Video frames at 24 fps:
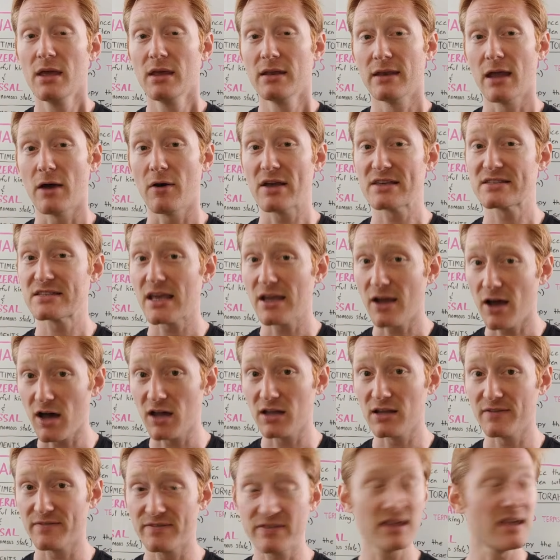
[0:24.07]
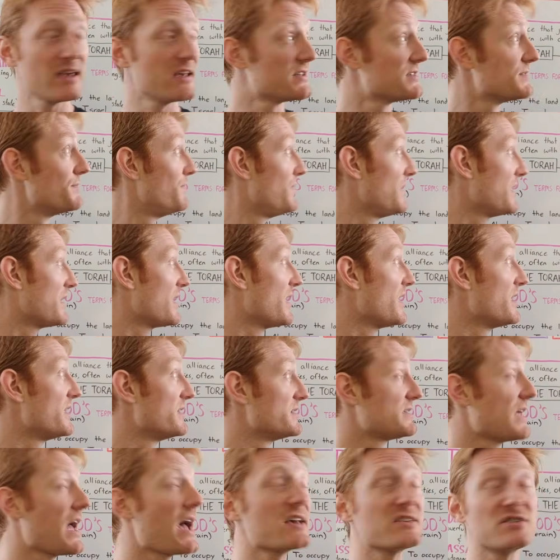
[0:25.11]
Now, I say all of this
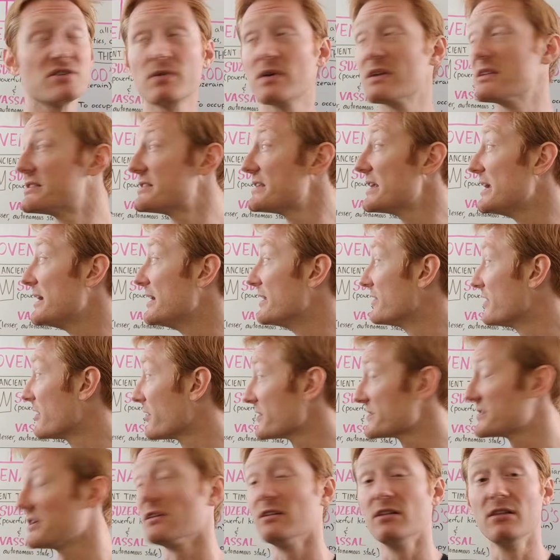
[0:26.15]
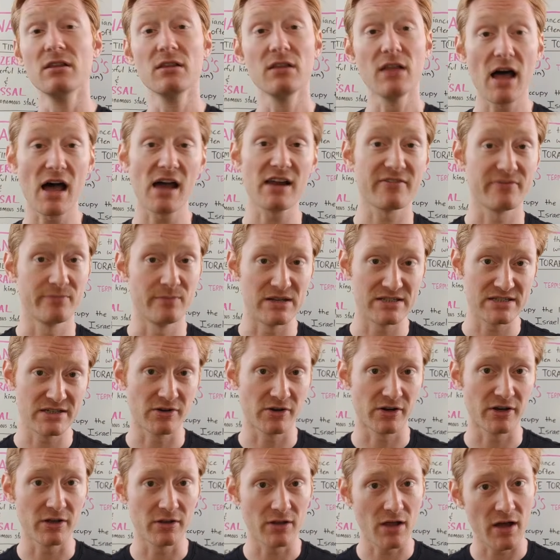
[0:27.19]
because, as you can see, there is a lot of
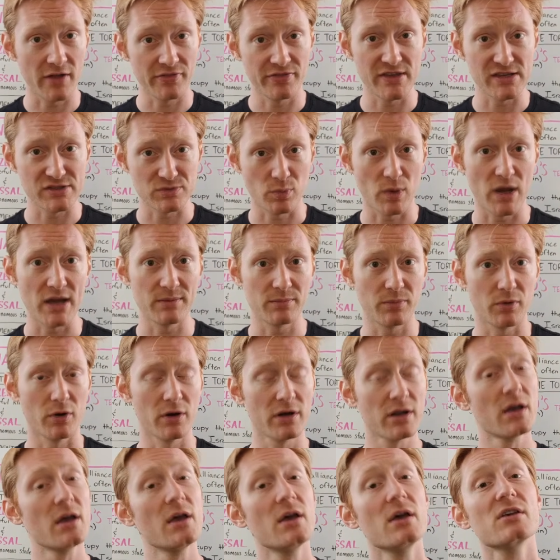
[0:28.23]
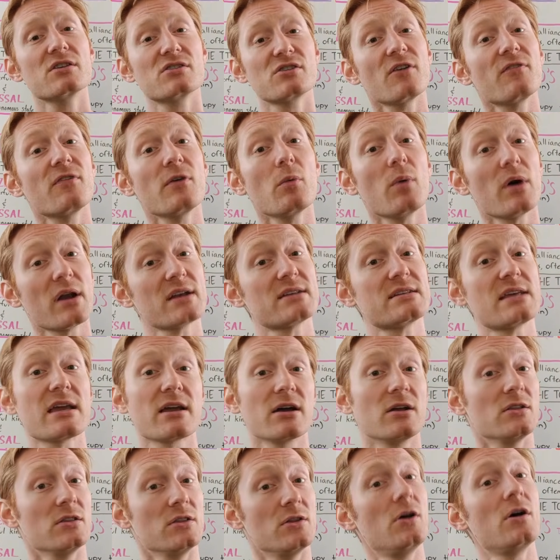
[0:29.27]
material on this whiteboard. So if you want to take
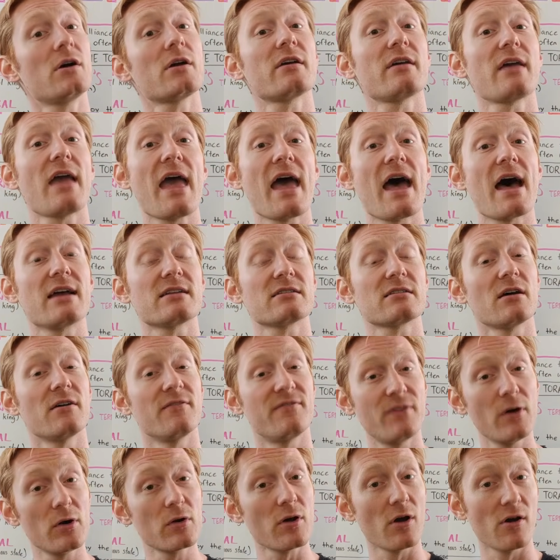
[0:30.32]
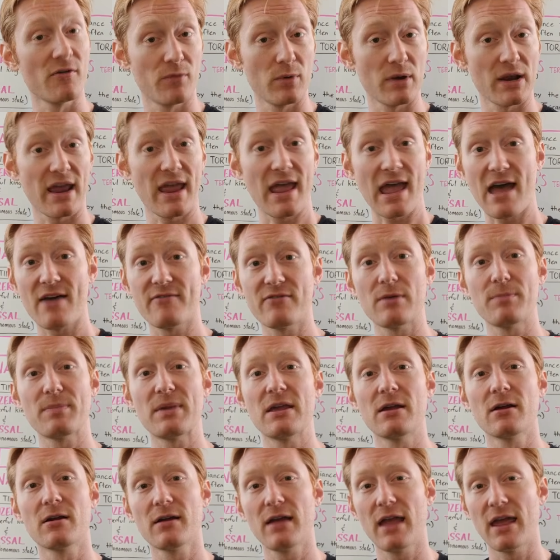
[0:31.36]
a look at a photo of what I have up
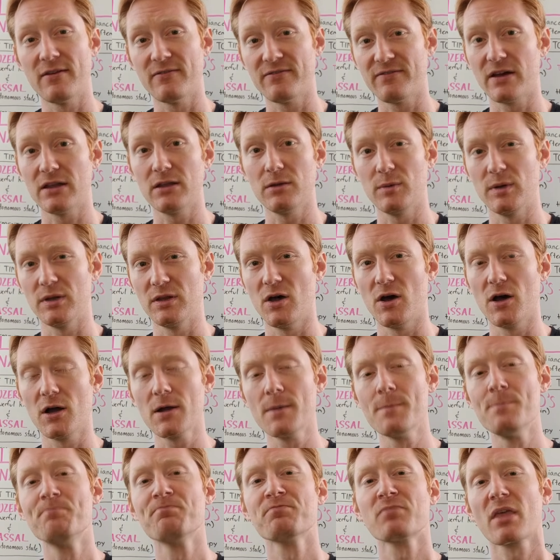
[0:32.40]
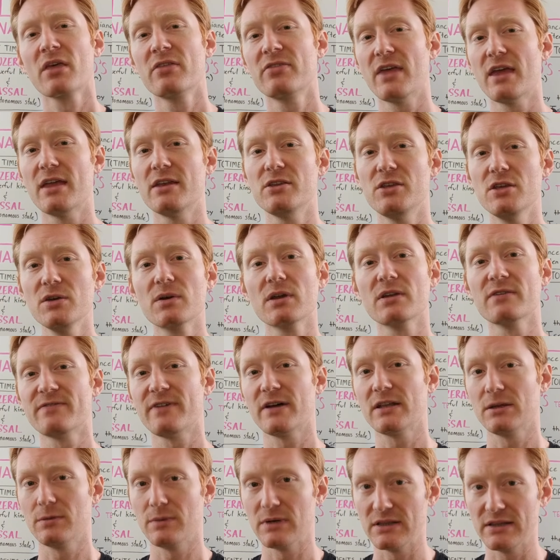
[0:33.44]
here and follow along, then you can
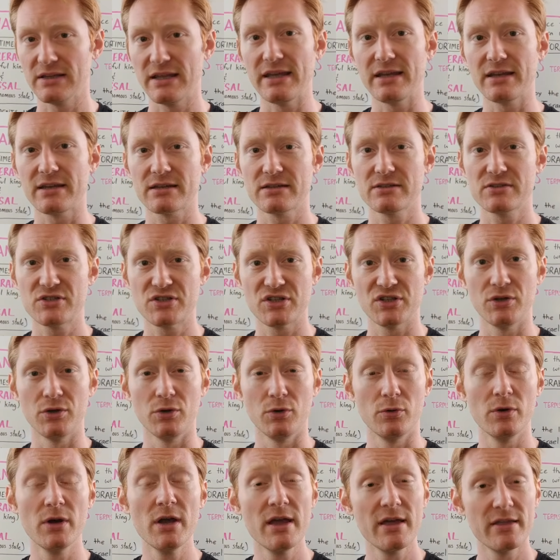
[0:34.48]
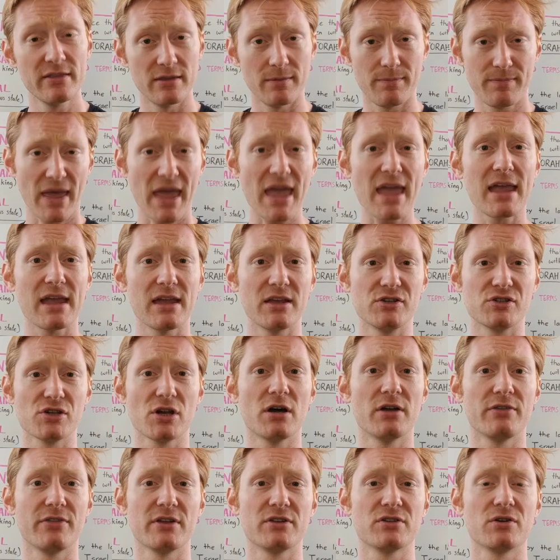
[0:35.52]
follow a link to the page
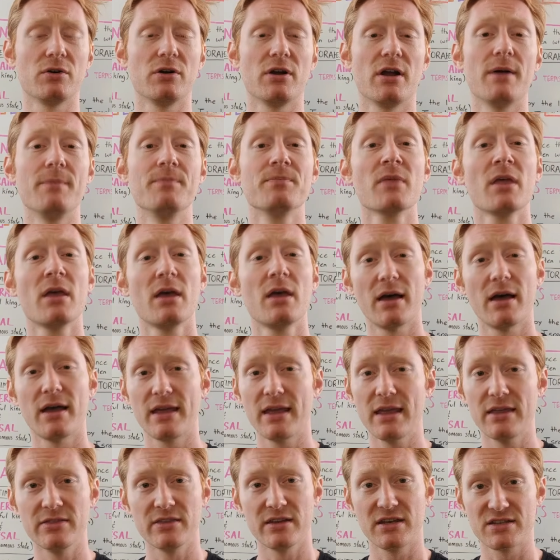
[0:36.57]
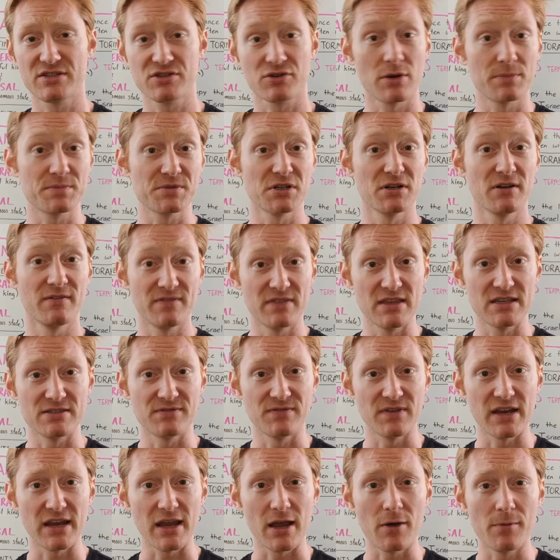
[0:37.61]
on the Torah in the description of this
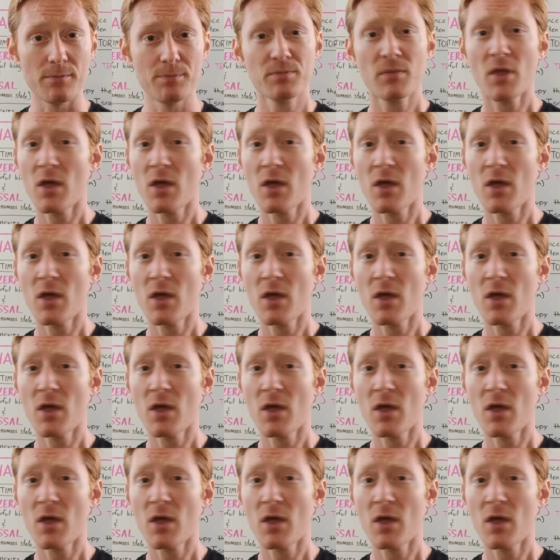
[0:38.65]
video.